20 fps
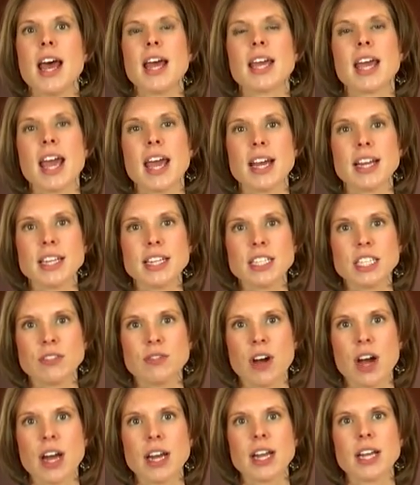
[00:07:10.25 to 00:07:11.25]
Canned is
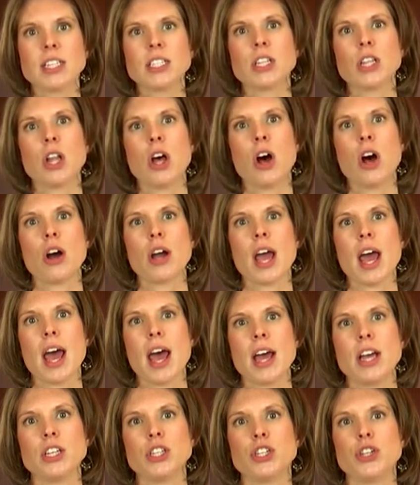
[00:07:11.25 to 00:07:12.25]
fine as long
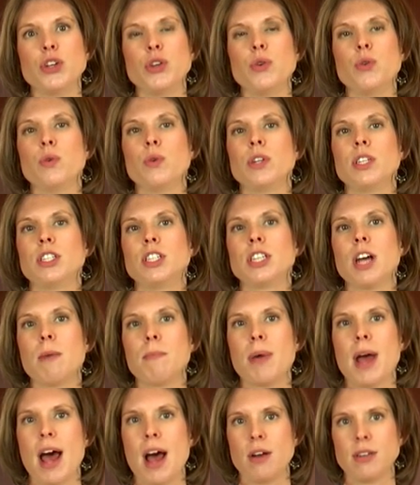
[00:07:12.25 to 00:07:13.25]
as you
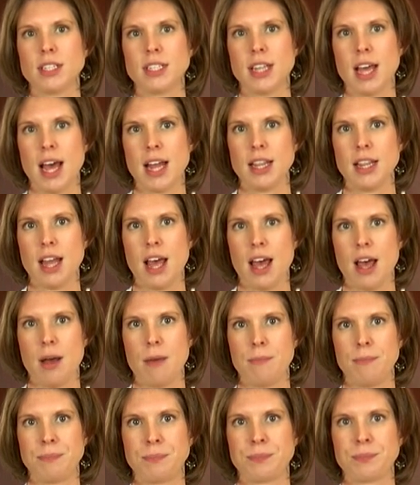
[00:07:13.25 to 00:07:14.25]
dump out that
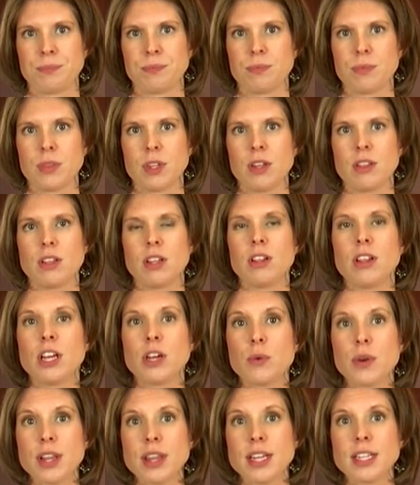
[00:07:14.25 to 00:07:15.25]
the
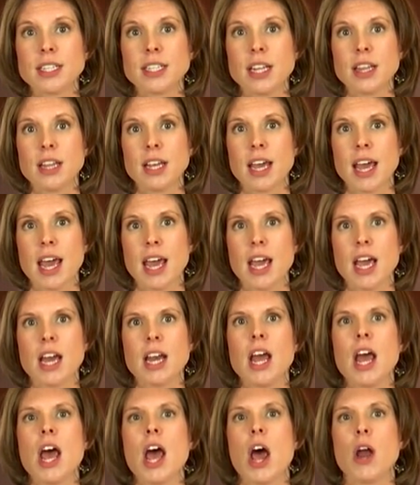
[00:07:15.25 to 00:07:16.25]
liquid that's in the
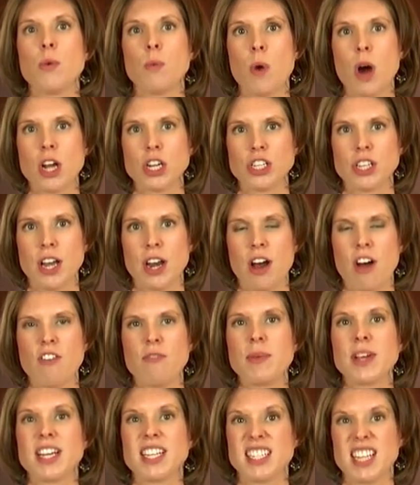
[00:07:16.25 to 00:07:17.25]
can and wash that
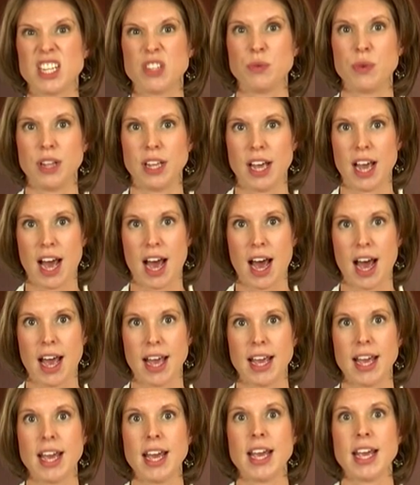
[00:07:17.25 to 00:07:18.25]
off, because that's really
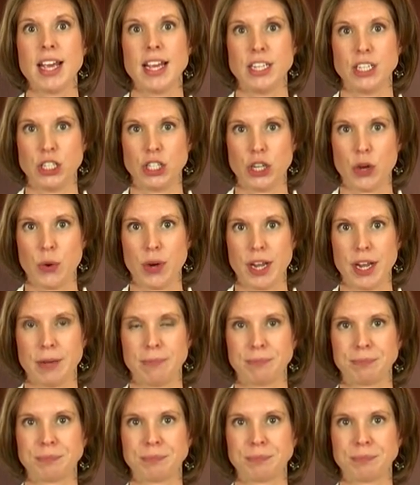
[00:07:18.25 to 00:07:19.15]
high in sodium.